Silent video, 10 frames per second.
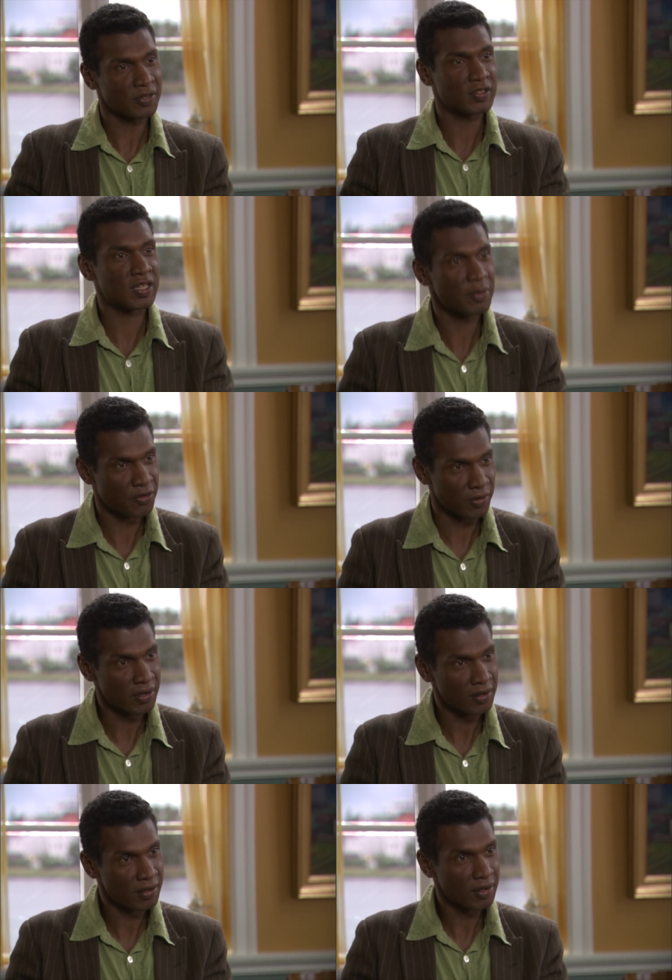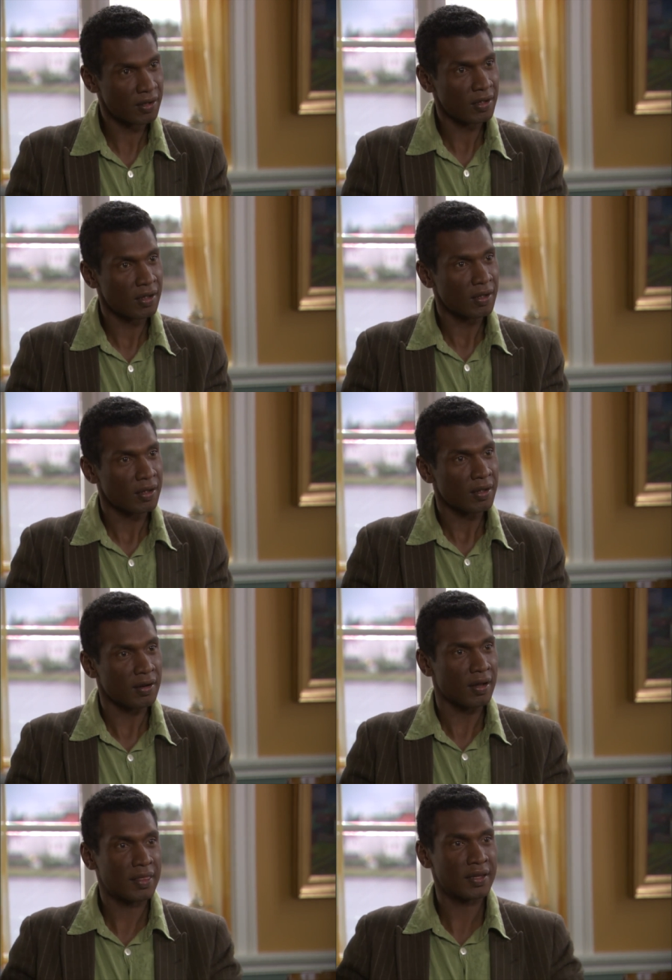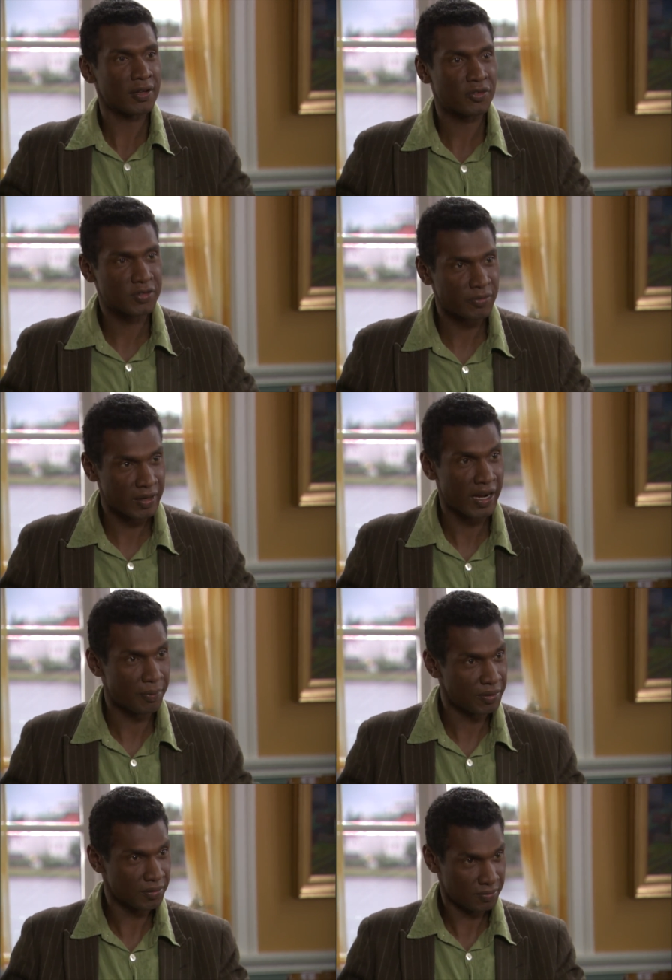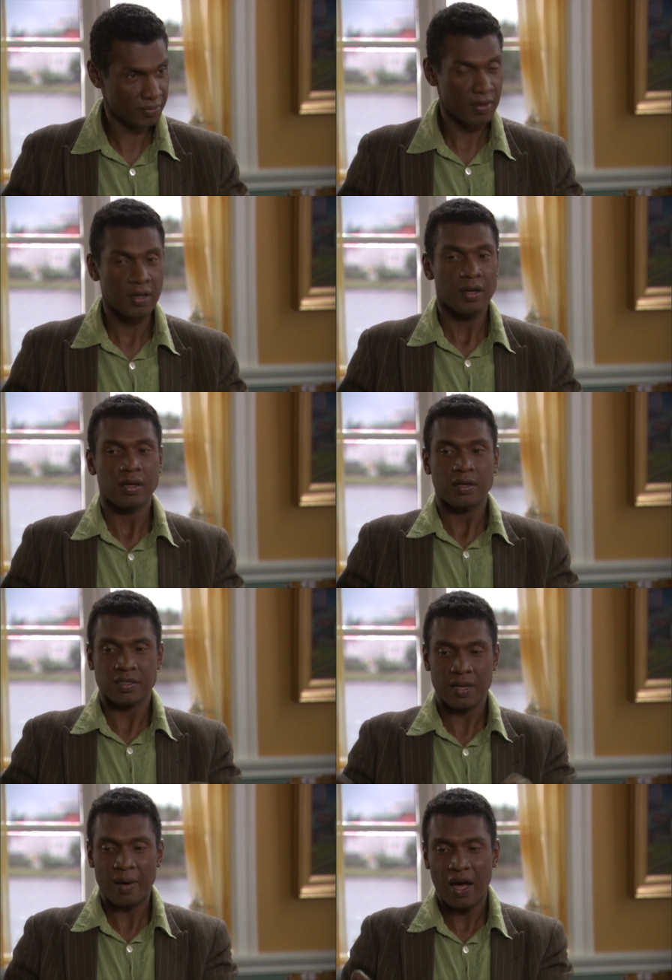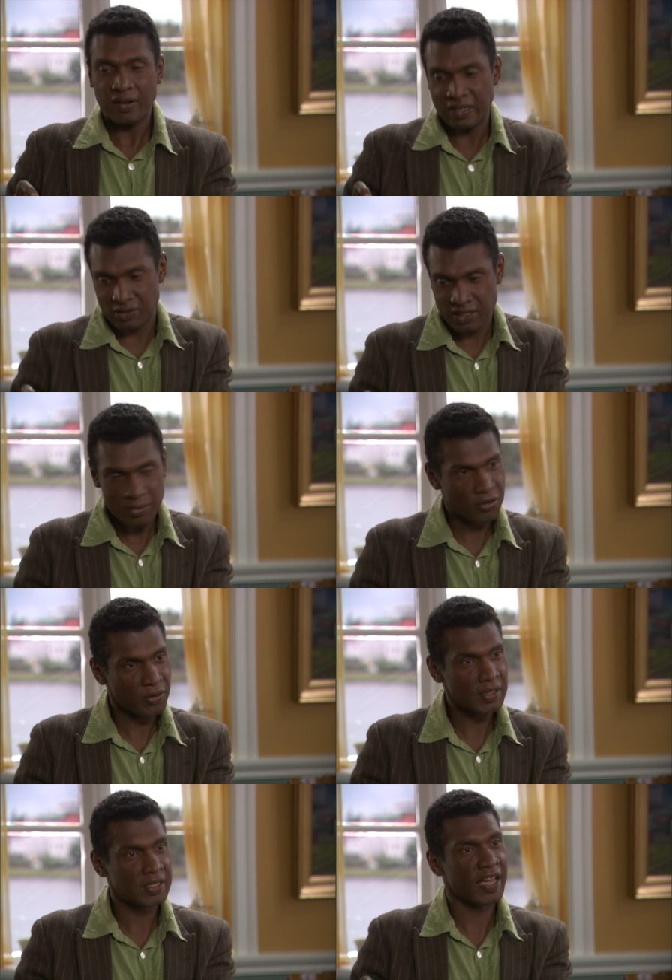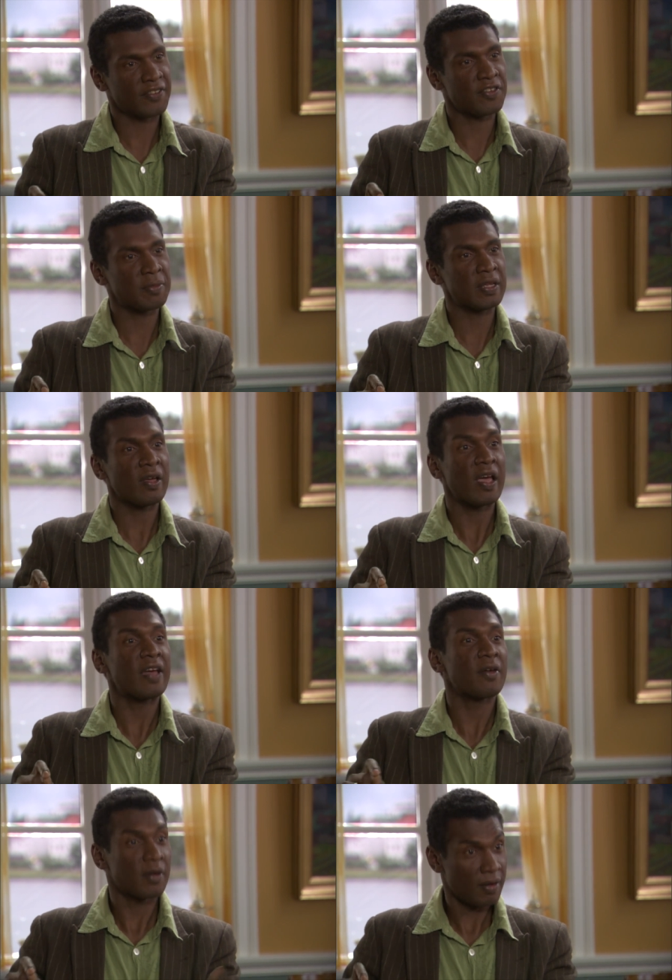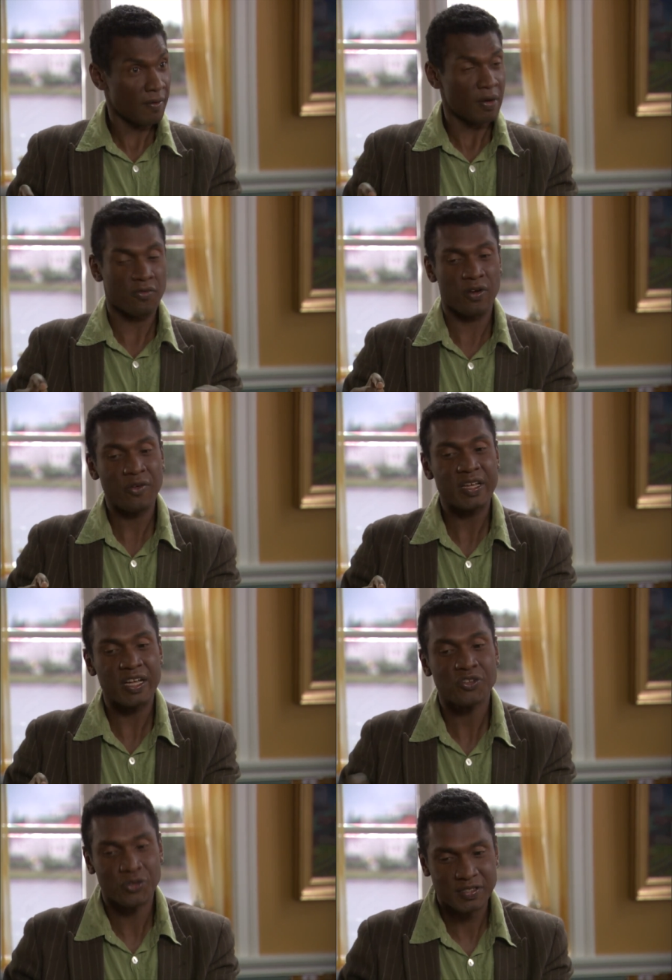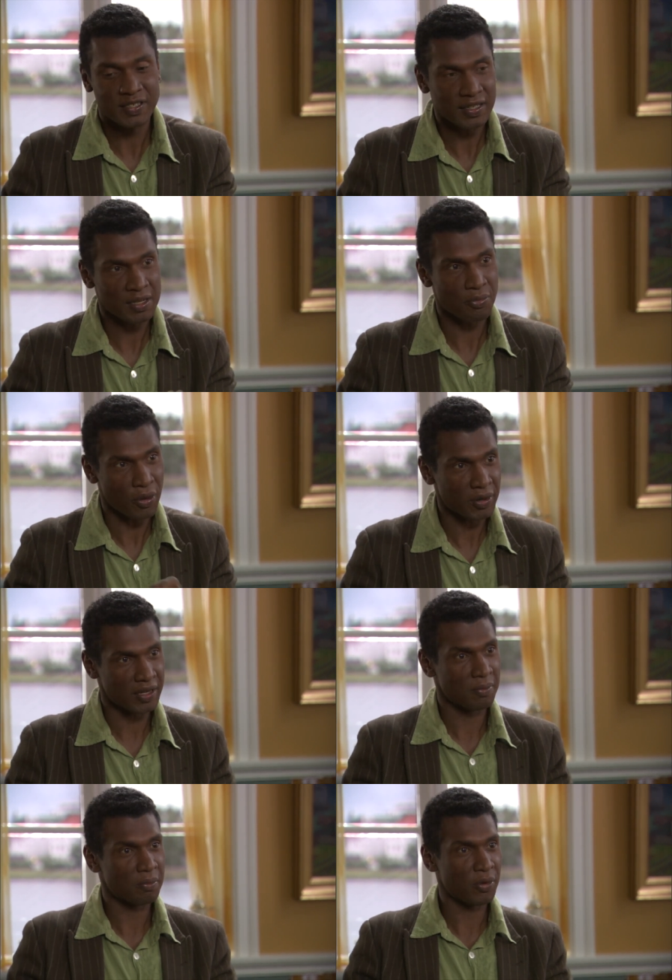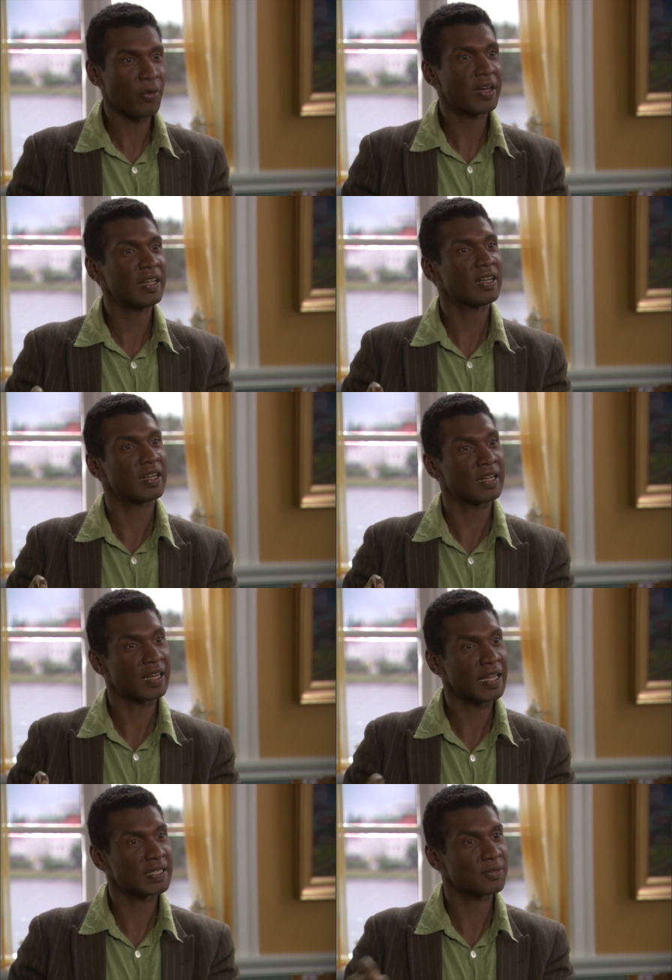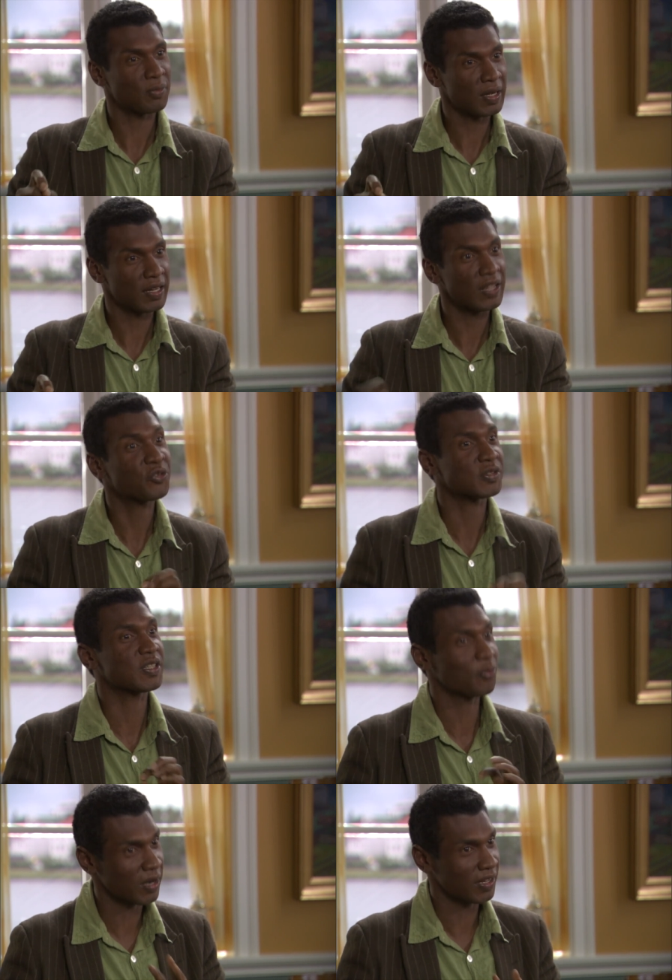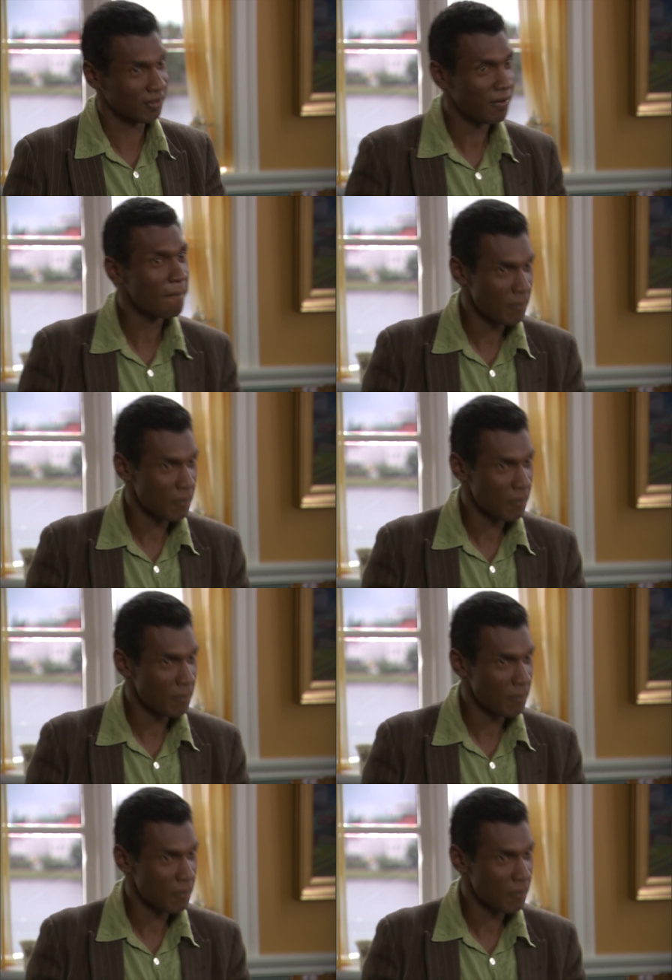of symmetry, nothing interesting would happen. Yeah. Somehow the symmetries had to be very interestingly broken, broken in a nice, in an interesting way. Yeah.